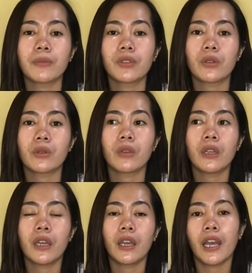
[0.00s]
So
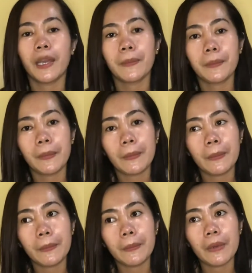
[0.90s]
I'm
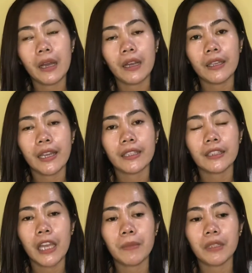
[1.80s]

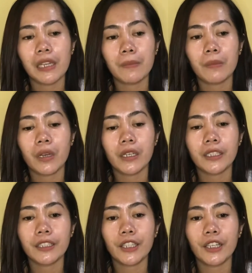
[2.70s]
a
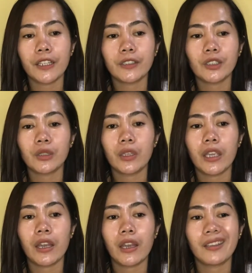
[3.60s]
telemarketer, so
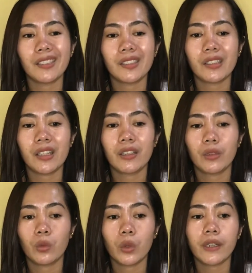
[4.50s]
yeah, I just
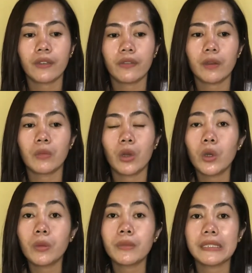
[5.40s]
work from
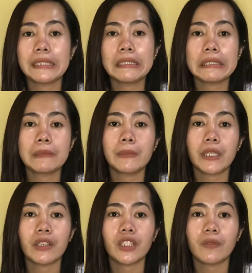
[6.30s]
home since
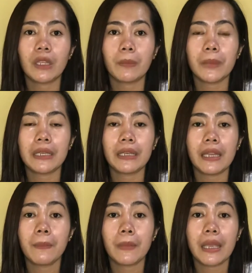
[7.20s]
because of the
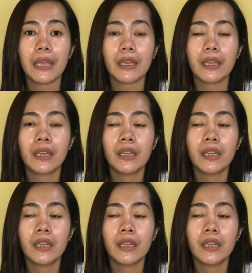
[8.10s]
pandemic.